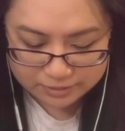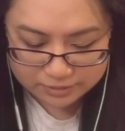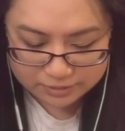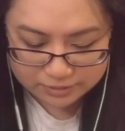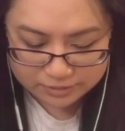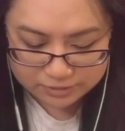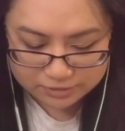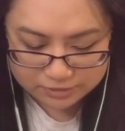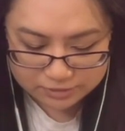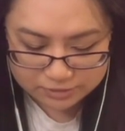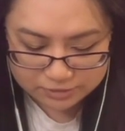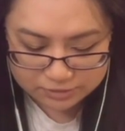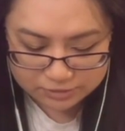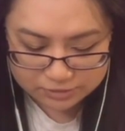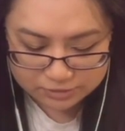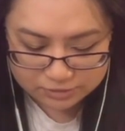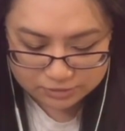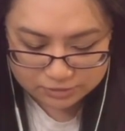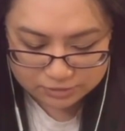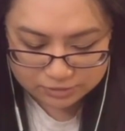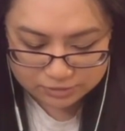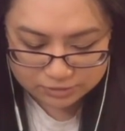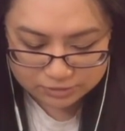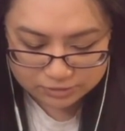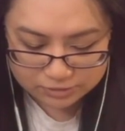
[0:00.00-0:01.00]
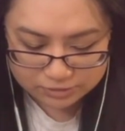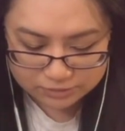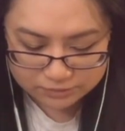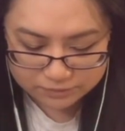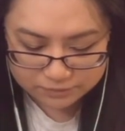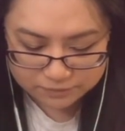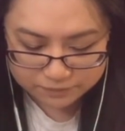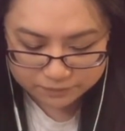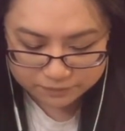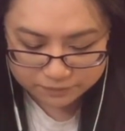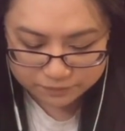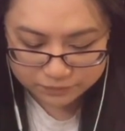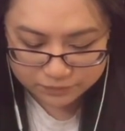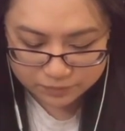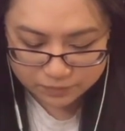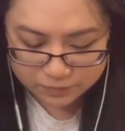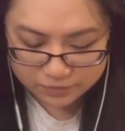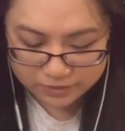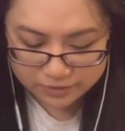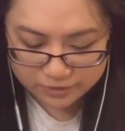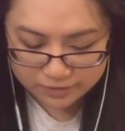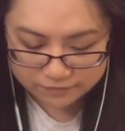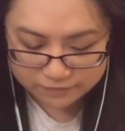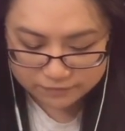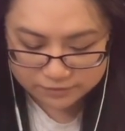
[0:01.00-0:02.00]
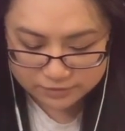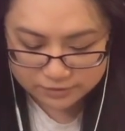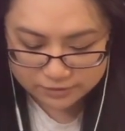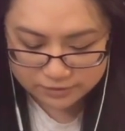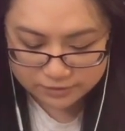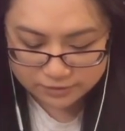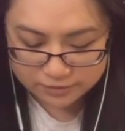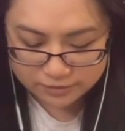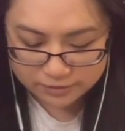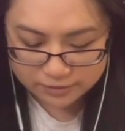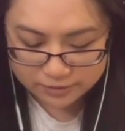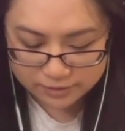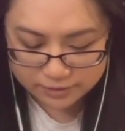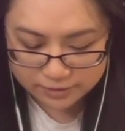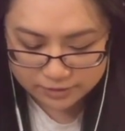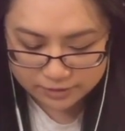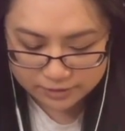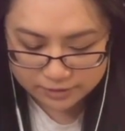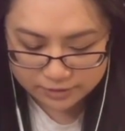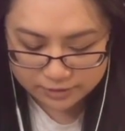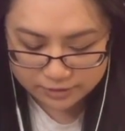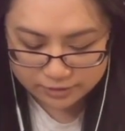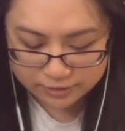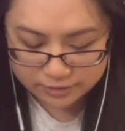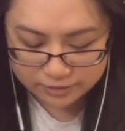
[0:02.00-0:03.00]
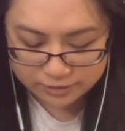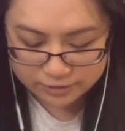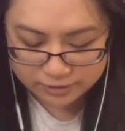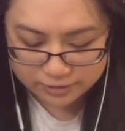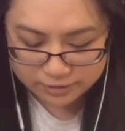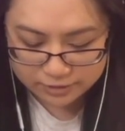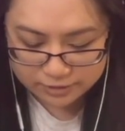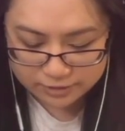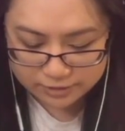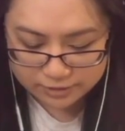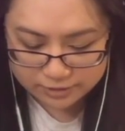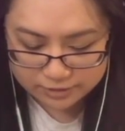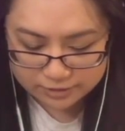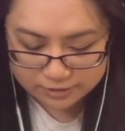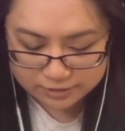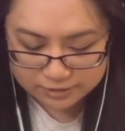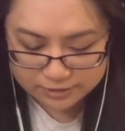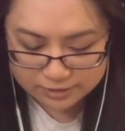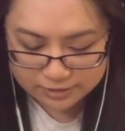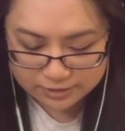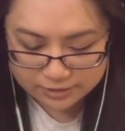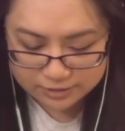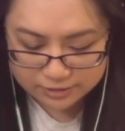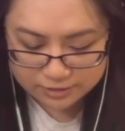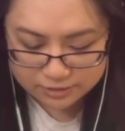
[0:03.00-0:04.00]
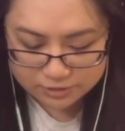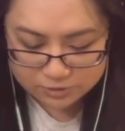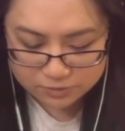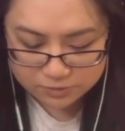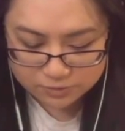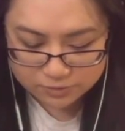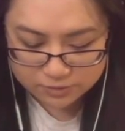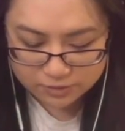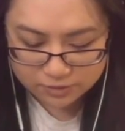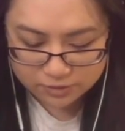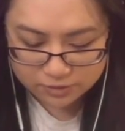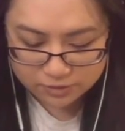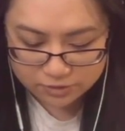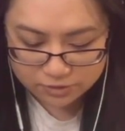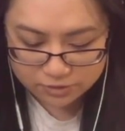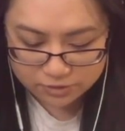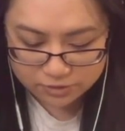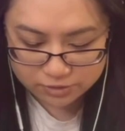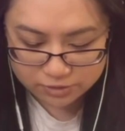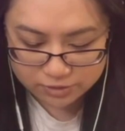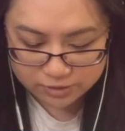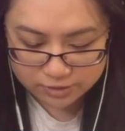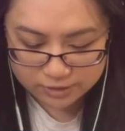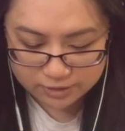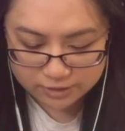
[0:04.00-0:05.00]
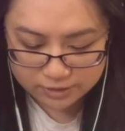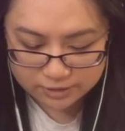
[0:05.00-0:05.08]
So we have 0 here, 10, 20, 30.